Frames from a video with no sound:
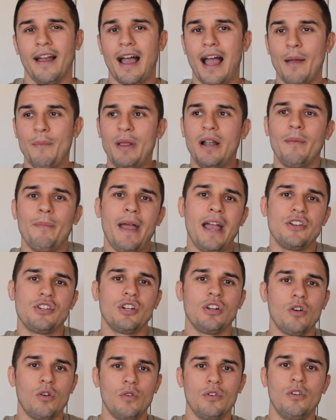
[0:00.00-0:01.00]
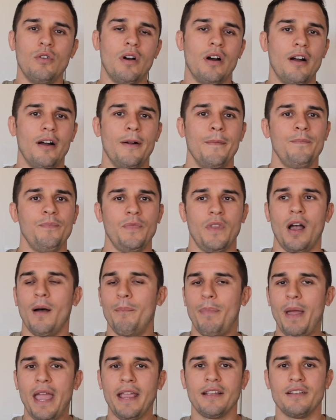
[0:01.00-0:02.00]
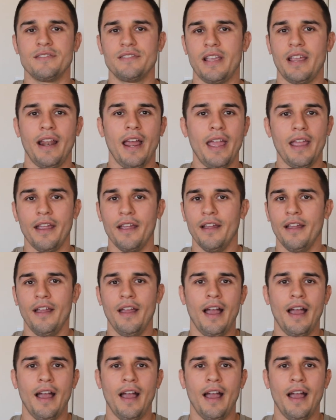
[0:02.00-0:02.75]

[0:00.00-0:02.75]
I mean, imagine going to a bank and saying, hey,